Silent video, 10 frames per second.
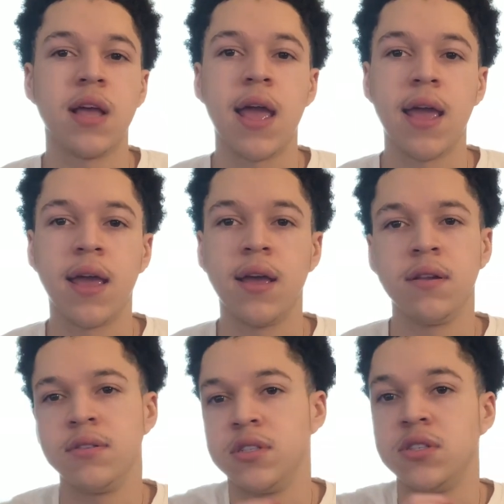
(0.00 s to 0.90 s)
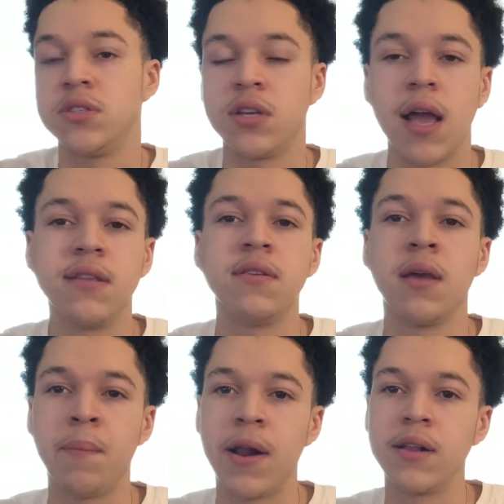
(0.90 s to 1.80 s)
and just so you guys can get
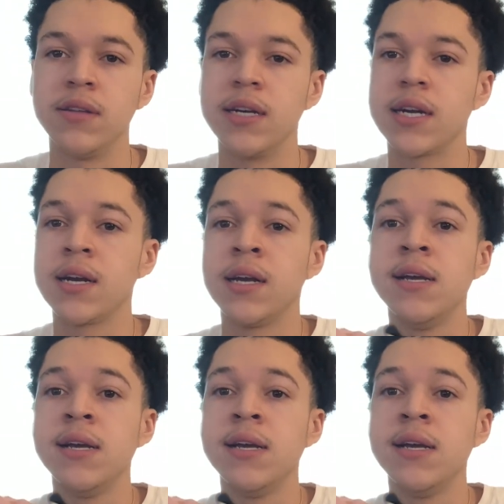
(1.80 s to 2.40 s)
a better look.